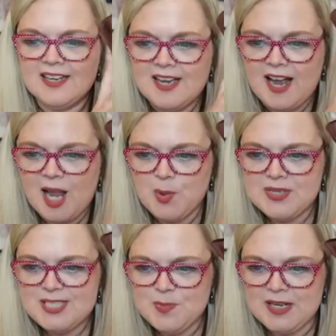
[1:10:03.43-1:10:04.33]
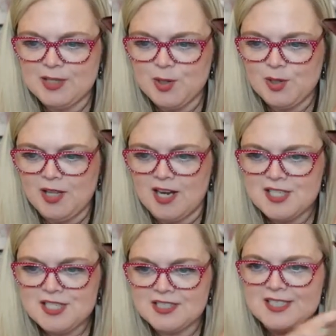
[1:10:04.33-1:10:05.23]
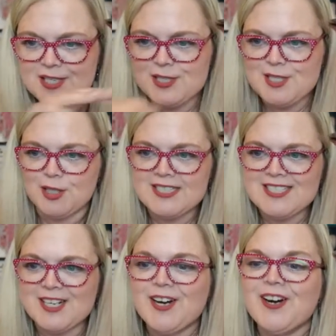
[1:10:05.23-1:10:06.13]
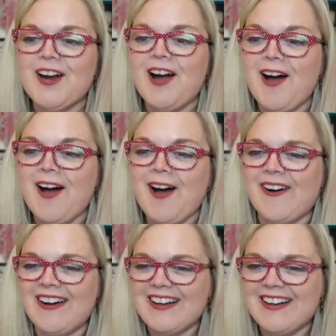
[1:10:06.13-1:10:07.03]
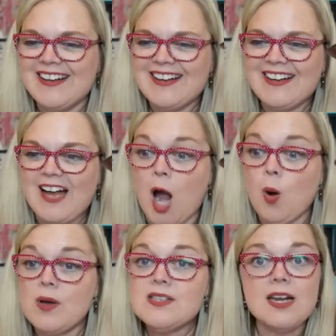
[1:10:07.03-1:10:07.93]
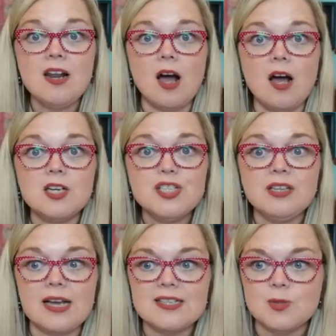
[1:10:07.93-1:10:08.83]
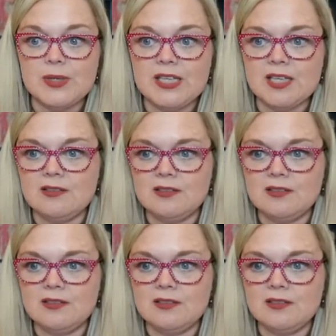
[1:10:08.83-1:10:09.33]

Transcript: I went to my local auction and you saw a sticker. Oh, I was at an auction last weekend